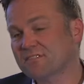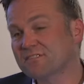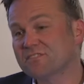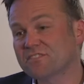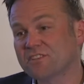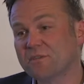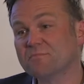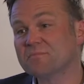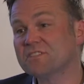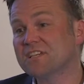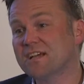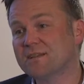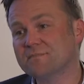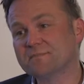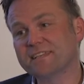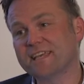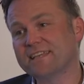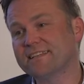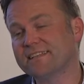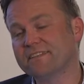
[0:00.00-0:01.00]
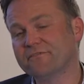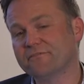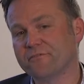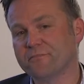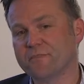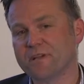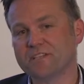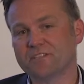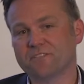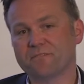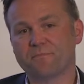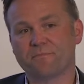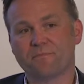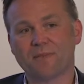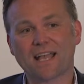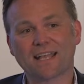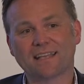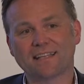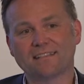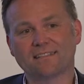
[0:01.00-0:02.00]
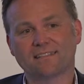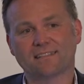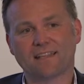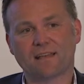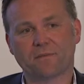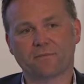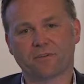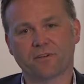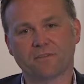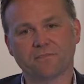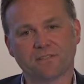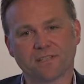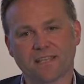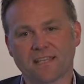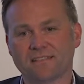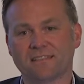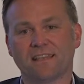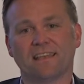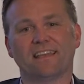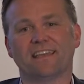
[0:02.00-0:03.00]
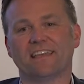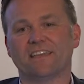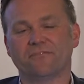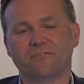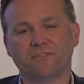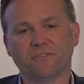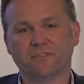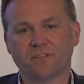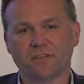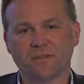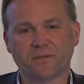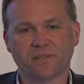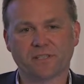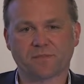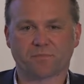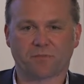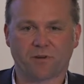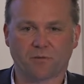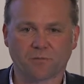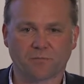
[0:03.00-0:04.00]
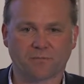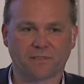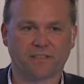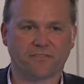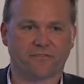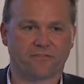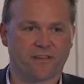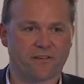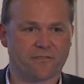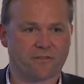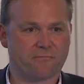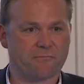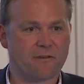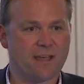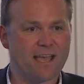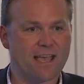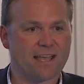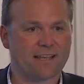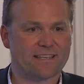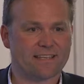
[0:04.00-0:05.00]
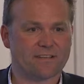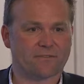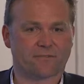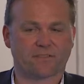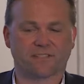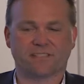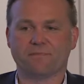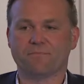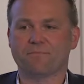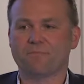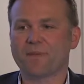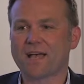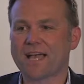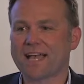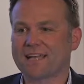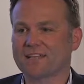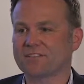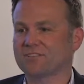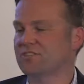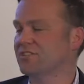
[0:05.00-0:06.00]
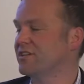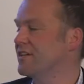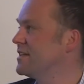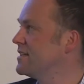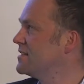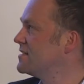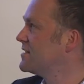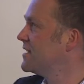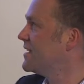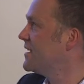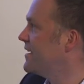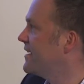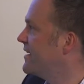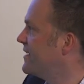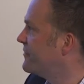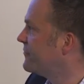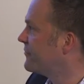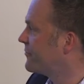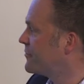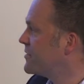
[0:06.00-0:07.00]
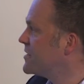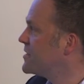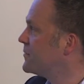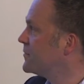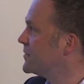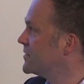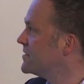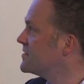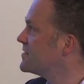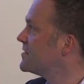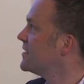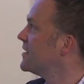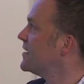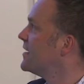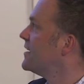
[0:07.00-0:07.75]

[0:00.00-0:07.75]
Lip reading: Sometimes getting information back into that process. If you do, it's probably very rarely, or it's in batch, it's infrequent.